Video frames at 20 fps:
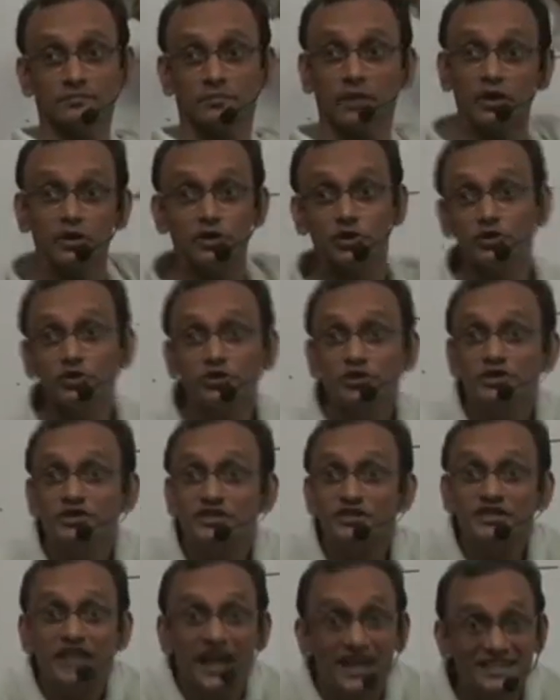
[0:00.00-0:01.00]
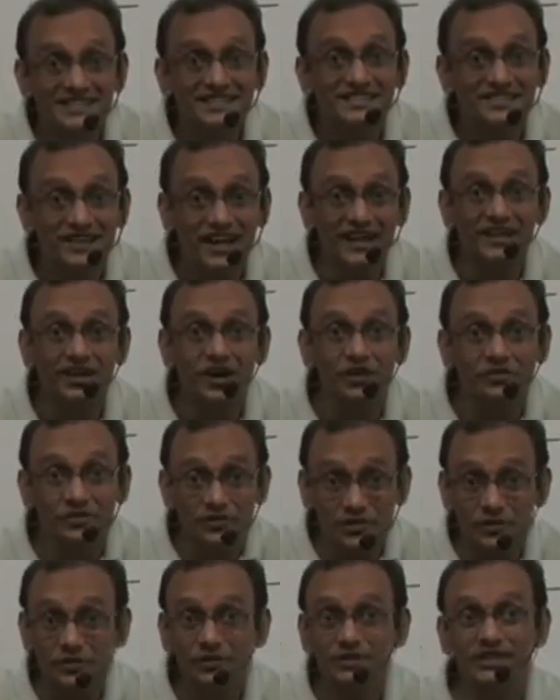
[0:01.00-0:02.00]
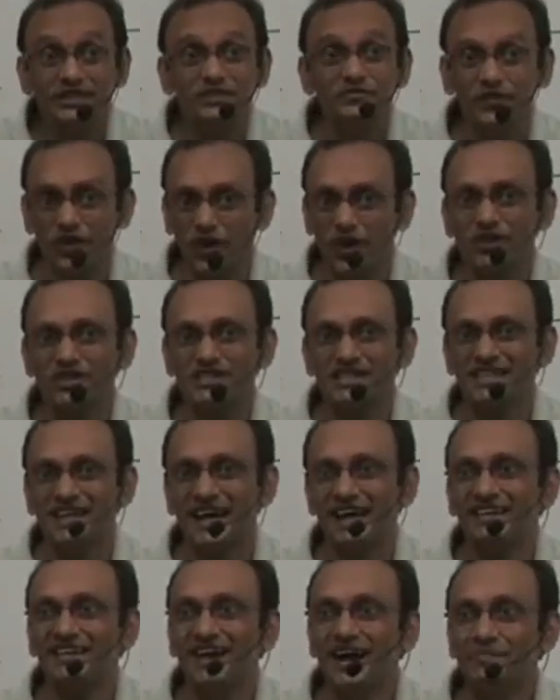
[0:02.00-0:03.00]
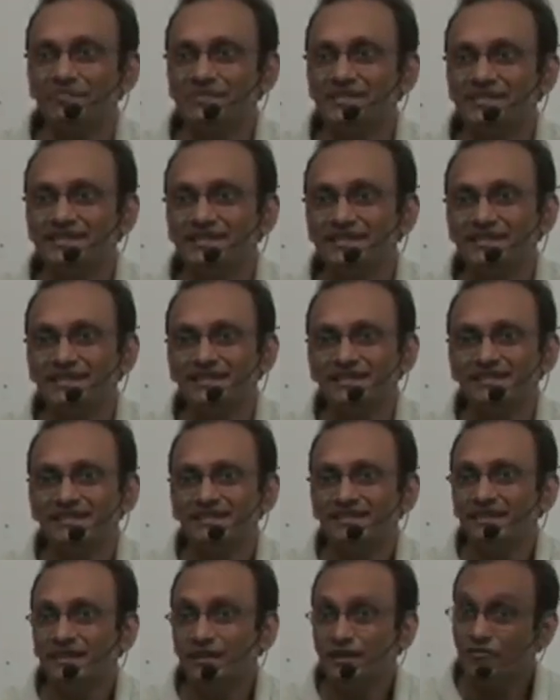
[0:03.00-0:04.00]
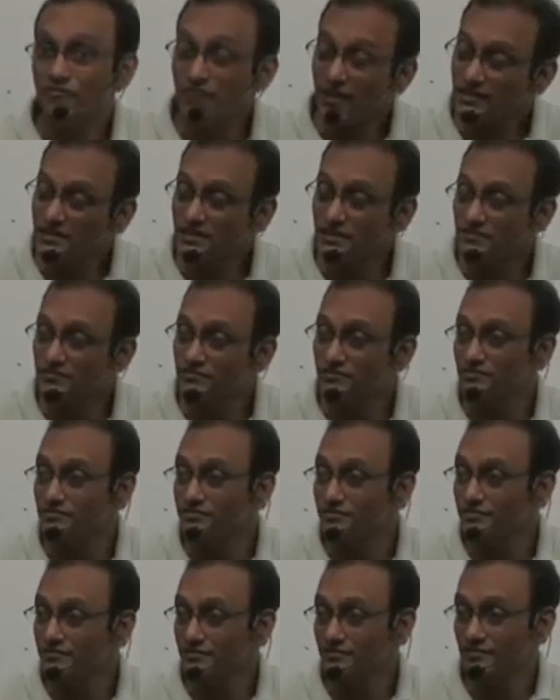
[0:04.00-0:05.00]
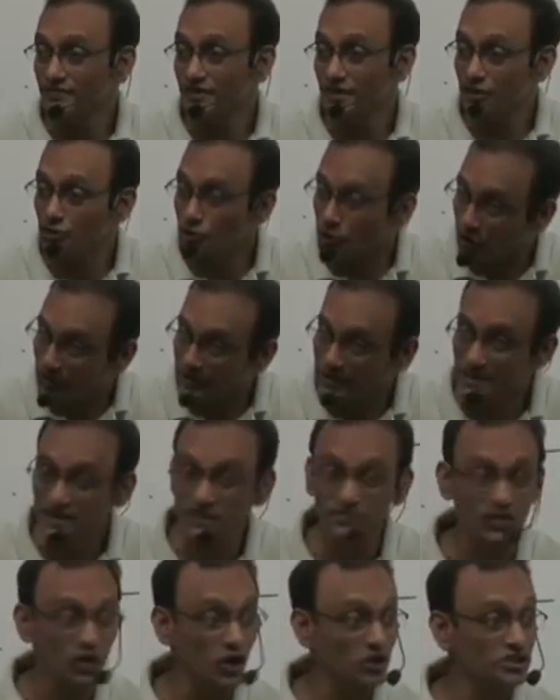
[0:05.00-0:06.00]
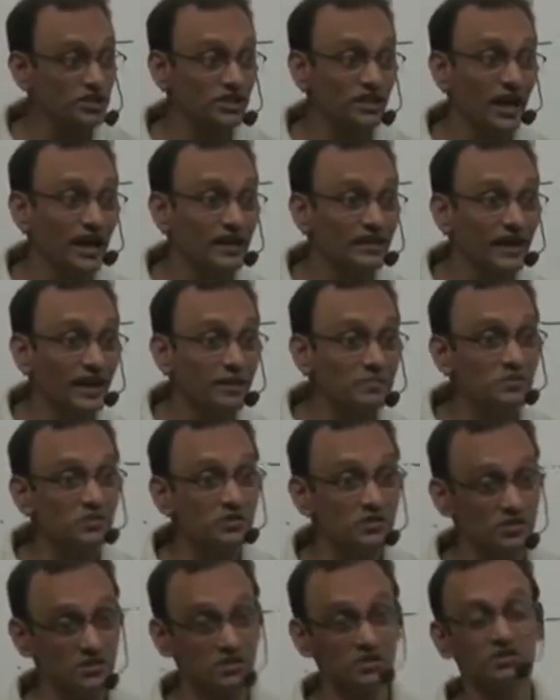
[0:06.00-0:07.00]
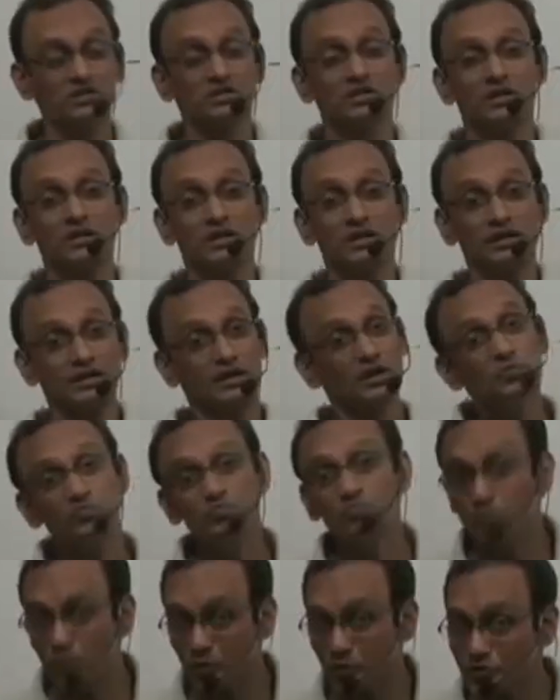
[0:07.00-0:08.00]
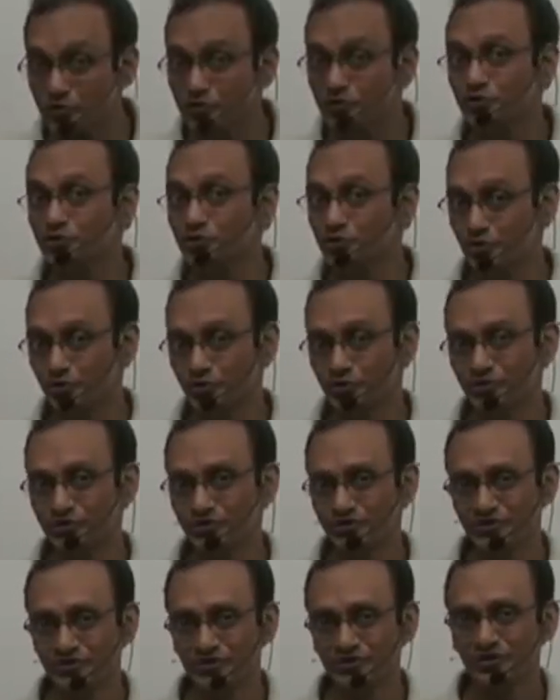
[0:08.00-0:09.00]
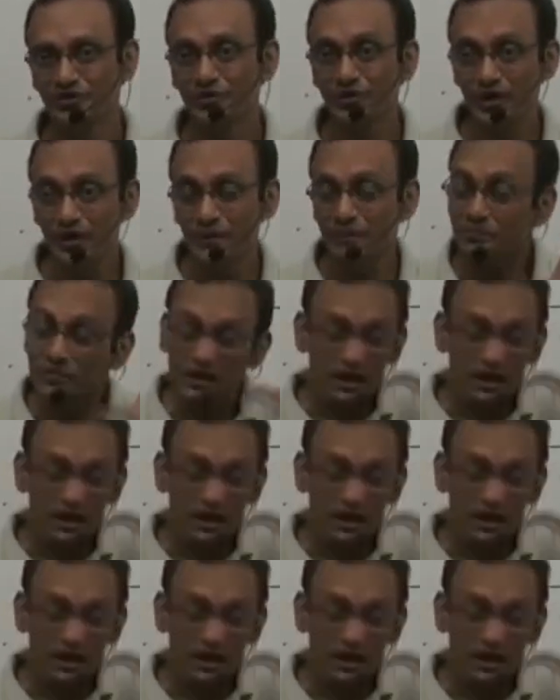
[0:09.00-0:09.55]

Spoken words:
Make sure you understand this right now. You know, these velocity diagrams, effectively drawing these velocity diagrams is important to know. Okay,